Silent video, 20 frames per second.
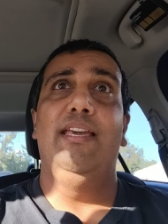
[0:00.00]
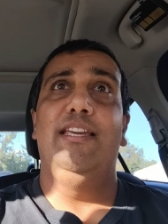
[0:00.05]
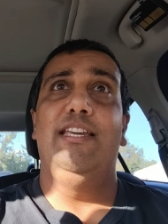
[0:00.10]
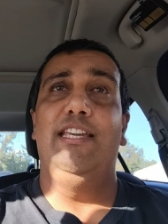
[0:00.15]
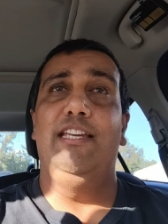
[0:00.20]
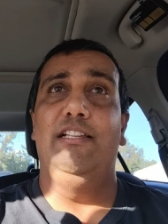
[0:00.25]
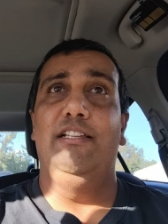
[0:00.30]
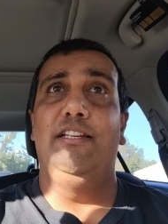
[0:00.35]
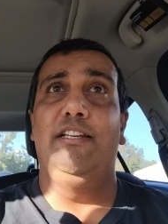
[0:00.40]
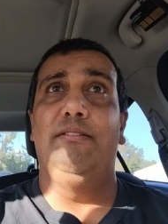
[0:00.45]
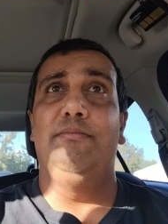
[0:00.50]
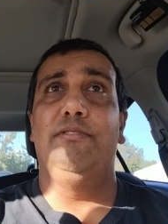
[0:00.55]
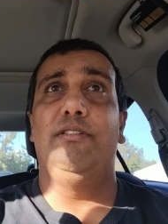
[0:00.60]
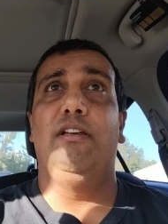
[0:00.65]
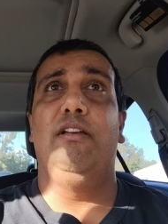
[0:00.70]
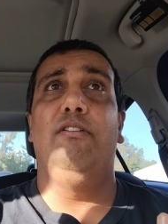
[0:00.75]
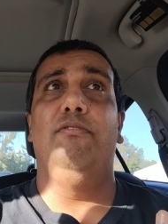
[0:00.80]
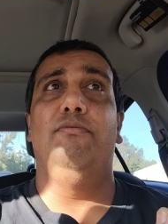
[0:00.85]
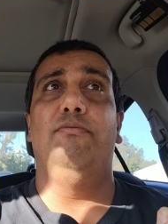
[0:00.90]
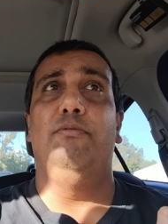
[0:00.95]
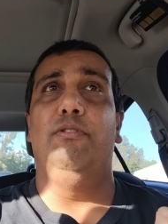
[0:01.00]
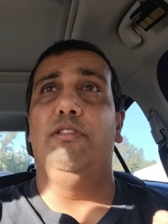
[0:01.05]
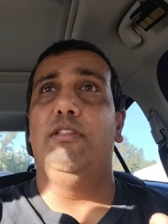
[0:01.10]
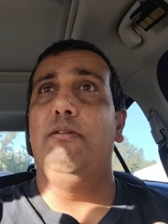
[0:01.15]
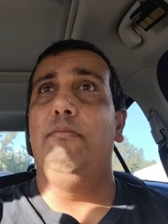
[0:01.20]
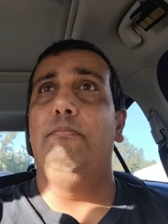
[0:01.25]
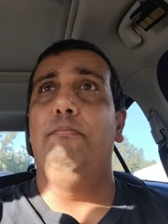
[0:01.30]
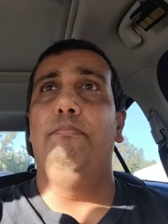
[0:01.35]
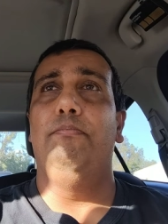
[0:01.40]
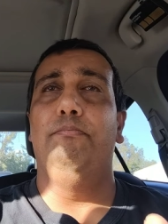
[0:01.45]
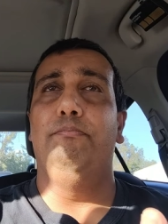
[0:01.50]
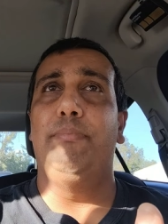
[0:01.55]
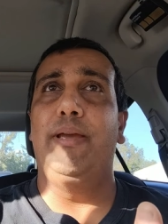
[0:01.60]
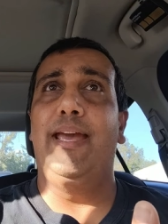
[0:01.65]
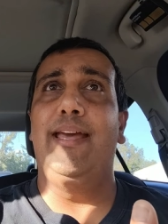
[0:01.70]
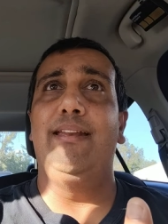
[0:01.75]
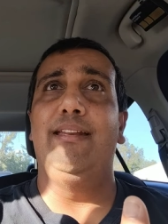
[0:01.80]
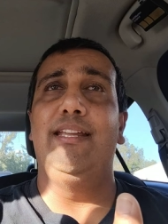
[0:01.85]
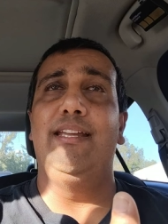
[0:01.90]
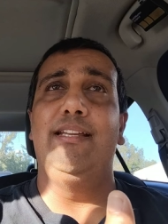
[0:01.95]
healing himself with the
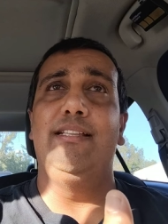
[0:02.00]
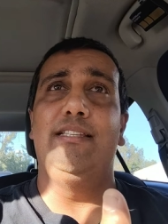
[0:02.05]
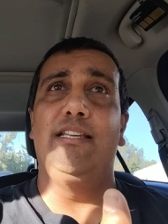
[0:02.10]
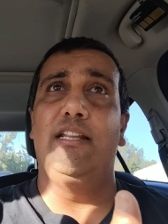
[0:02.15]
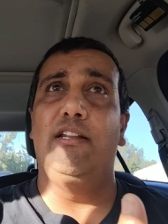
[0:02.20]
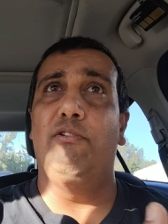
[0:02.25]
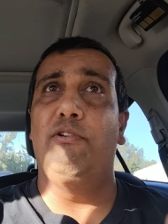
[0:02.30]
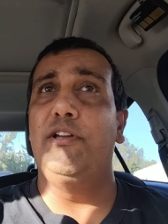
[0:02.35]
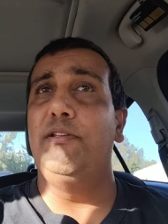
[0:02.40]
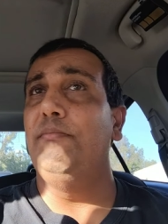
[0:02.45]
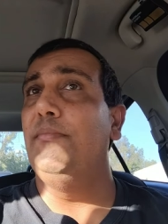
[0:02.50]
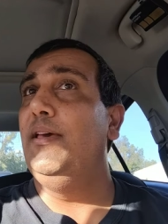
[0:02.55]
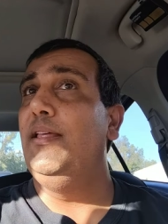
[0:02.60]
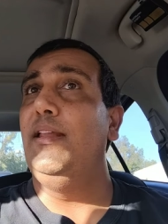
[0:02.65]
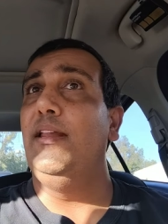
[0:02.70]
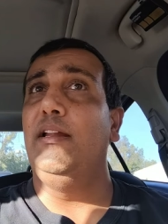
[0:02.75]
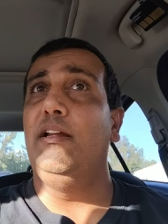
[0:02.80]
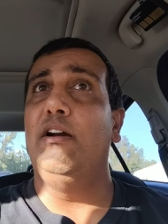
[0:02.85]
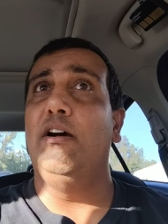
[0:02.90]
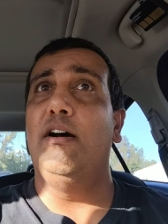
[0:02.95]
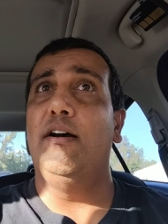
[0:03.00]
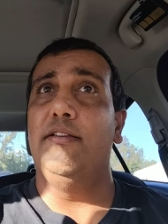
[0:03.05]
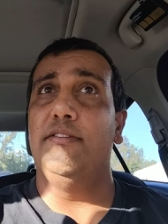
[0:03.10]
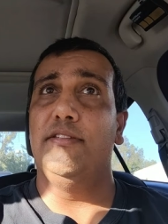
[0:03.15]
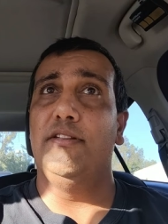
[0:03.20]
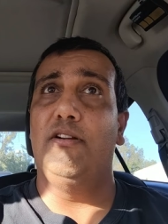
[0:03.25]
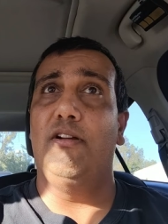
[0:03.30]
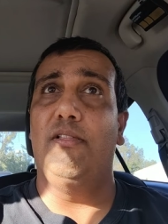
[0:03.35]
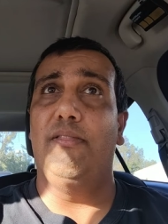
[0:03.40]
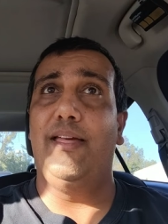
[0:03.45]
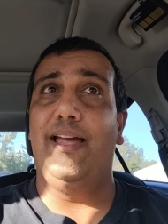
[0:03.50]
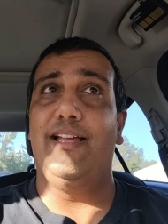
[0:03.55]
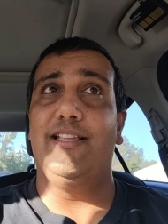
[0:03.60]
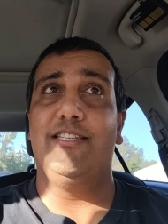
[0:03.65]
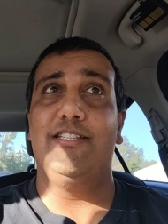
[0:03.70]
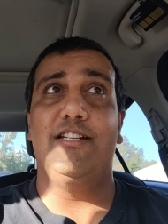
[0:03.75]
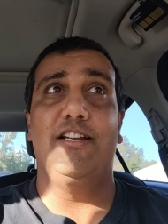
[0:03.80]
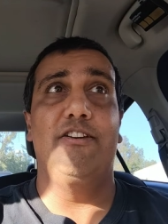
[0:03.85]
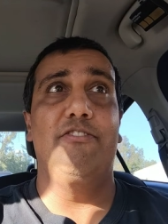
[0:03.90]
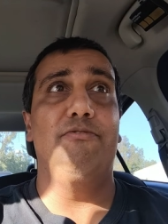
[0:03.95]
band-aids and ointment and gauze and all
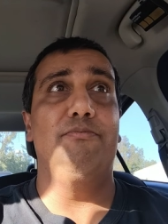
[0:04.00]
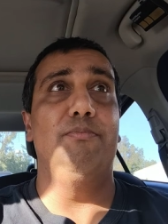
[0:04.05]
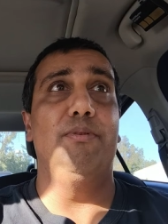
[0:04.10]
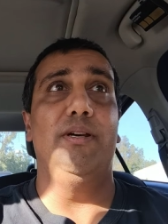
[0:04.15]
that stuff.